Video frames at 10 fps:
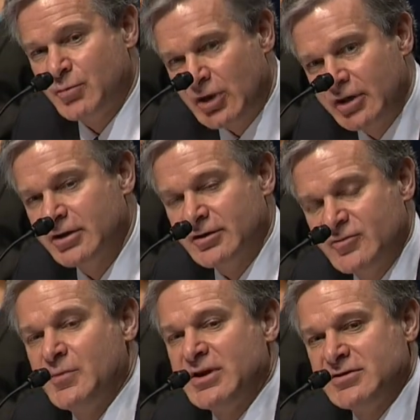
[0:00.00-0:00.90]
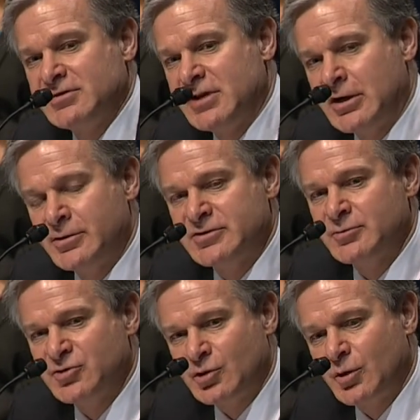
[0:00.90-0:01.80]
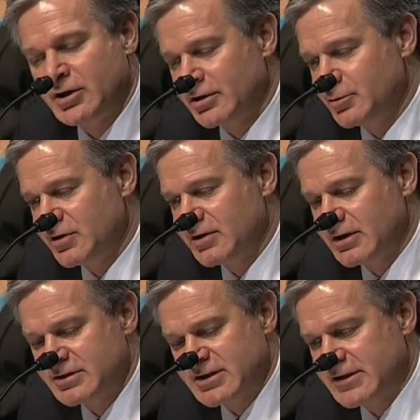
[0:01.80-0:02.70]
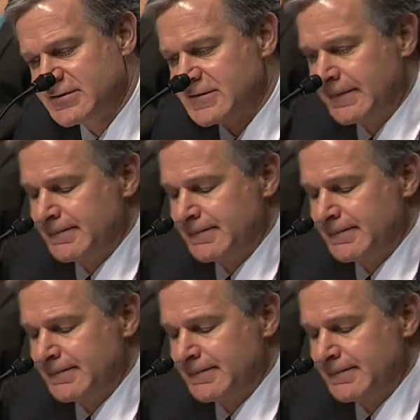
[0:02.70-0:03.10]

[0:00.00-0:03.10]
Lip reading: part of domestic terrorism, squarely within their sights.